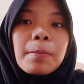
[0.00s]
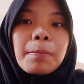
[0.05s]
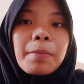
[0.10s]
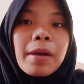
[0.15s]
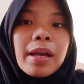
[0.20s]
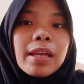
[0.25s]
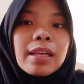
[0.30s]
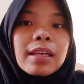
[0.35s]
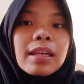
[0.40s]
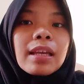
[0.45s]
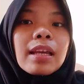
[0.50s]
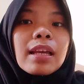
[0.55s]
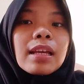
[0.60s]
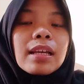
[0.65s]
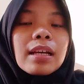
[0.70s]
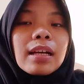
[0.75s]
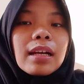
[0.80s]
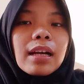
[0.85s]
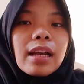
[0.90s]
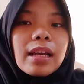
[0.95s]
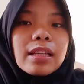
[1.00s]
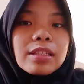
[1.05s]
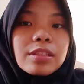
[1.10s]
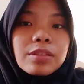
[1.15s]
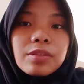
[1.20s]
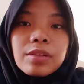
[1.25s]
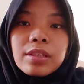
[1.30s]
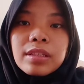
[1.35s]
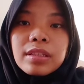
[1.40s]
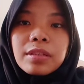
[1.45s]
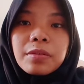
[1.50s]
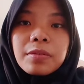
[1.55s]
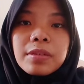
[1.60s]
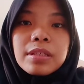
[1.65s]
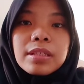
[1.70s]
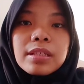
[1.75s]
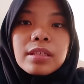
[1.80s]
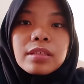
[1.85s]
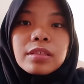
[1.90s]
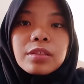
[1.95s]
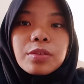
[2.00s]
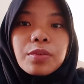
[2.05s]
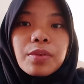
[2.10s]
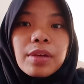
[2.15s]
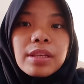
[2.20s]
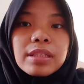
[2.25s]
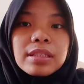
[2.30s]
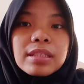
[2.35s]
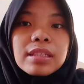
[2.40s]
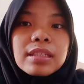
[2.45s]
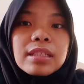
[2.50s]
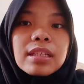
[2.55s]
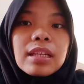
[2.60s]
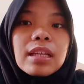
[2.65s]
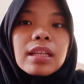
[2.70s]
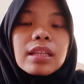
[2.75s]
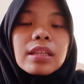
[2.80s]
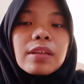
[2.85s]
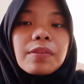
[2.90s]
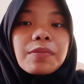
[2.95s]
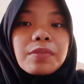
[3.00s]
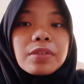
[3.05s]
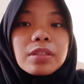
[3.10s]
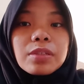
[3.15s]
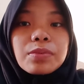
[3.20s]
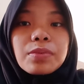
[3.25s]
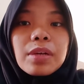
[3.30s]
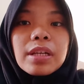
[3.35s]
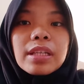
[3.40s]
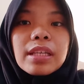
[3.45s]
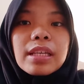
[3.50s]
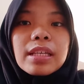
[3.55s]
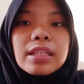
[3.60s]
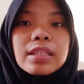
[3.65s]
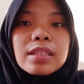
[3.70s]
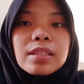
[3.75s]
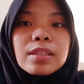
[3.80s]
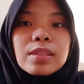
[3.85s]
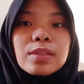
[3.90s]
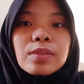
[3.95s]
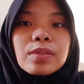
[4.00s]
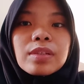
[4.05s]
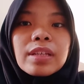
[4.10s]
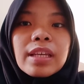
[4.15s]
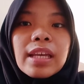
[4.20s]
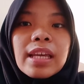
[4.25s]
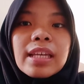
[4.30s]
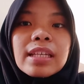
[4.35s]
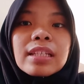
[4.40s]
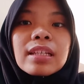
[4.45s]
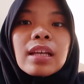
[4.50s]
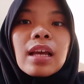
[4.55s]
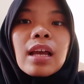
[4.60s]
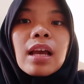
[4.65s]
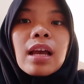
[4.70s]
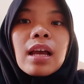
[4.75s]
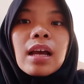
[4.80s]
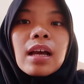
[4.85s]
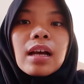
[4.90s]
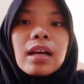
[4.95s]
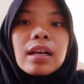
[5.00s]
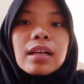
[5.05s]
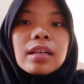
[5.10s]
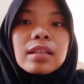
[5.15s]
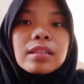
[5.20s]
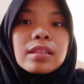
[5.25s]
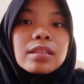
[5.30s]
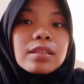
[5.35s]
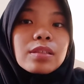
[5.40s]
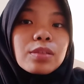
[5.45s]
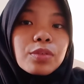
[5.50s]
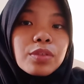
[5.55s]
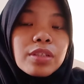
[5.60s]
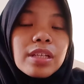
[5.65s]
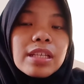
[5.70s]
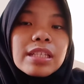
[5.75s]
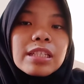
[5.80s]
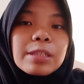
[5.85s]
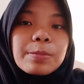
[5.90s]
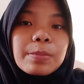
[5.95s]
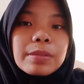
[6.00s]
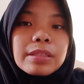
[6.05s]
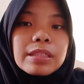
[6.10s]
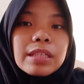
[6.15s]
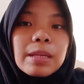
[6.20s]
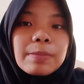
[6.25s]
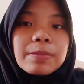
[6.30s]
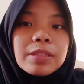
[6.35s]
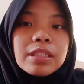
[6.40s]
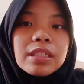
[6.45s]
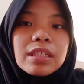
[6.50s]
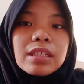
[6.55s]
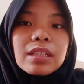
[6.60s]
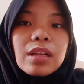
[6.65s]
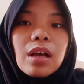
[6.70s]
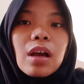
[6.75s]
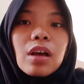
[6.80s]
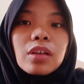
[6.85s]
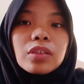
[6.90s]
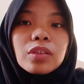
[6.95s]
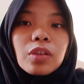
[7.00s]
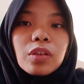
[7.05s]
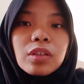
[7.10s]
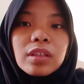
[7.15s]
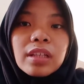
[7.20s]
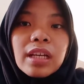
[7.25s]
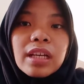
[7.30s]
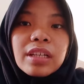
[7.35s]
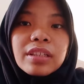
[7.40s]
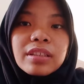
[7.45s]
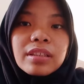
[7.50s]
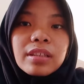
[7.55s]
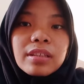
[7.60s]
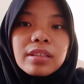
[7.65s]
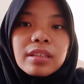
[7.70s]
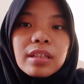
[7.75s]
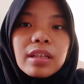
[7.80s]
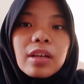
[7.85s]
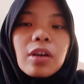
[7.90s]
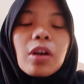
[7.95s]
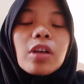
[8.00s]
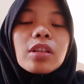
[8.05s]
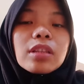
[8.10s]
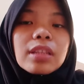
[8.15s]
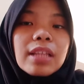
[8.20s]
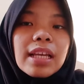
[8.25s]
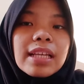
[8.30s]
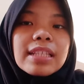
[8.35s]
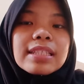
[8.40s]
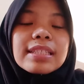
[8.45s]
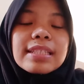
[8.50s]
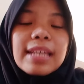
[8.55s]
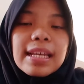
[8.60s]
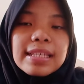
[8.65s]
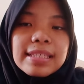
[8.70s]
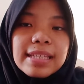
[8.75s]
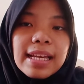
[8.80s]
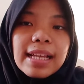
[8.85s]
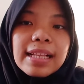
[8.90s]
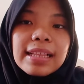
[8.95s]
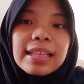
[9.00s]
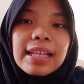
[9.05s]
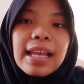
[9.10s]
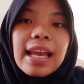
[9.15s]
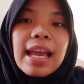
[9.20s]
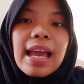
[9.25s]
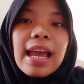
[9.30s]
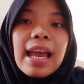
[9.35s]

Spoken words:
By answering the research question, the first one is to gain the students' perception on online CSL,